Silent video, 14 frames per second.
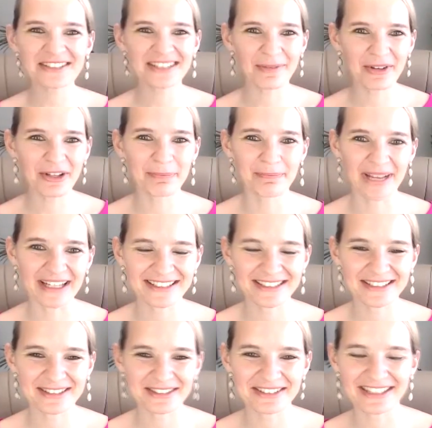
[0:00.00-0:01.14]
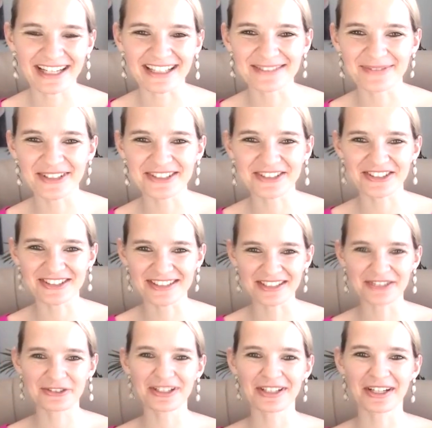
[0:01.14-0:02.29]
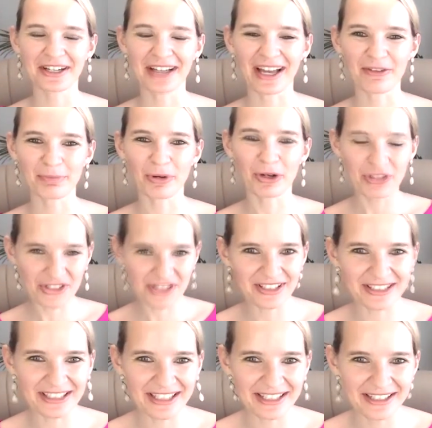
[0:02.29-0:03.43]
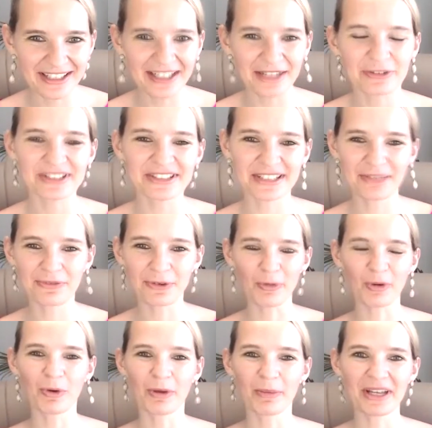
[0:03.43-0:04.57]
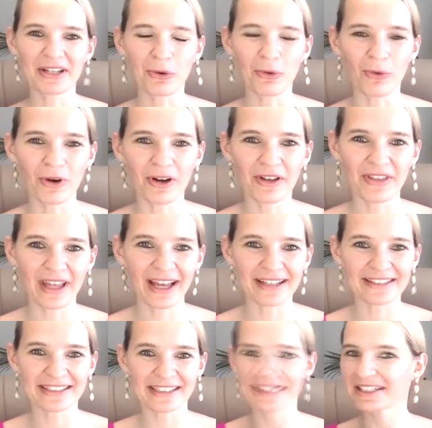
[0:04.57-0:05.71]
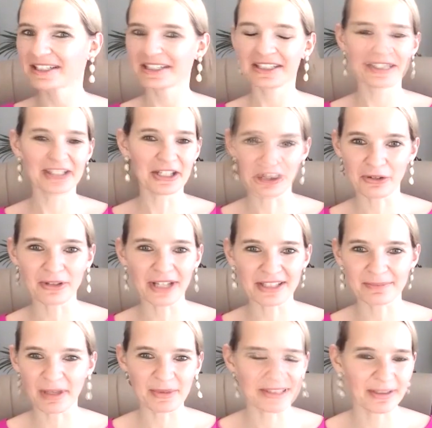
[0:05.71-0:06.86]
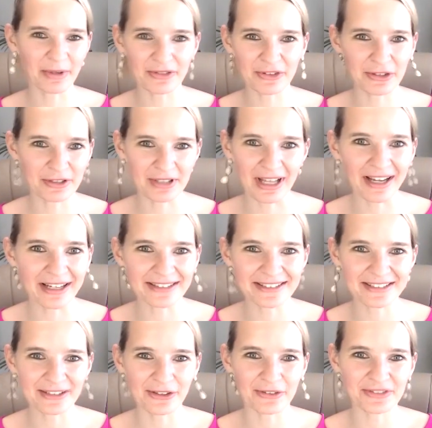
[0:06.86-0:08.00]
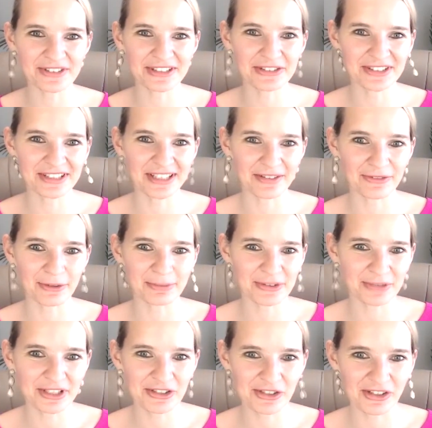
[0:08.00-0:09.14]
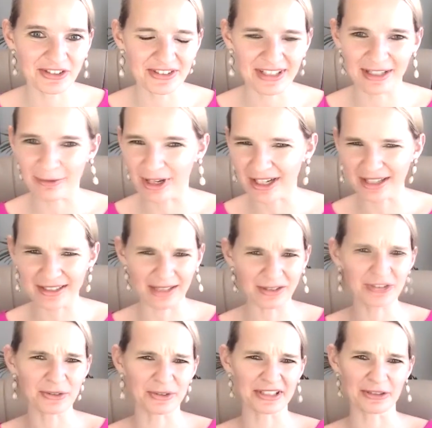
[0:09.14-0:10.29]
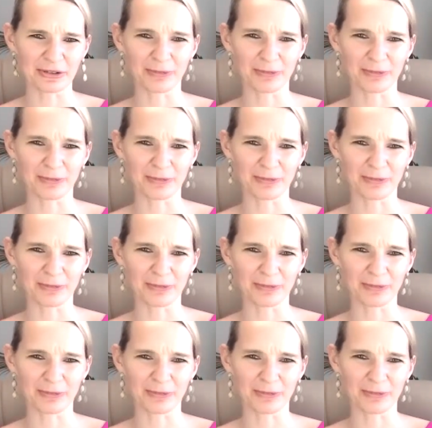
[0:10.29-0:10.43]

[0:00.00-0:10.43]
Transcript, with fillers: some of the best text messages that you either have personally received from a woman, or that, you know, like maybe some of your clients, you know, if you've seen that from screenshots and you're like, wow, that was a really good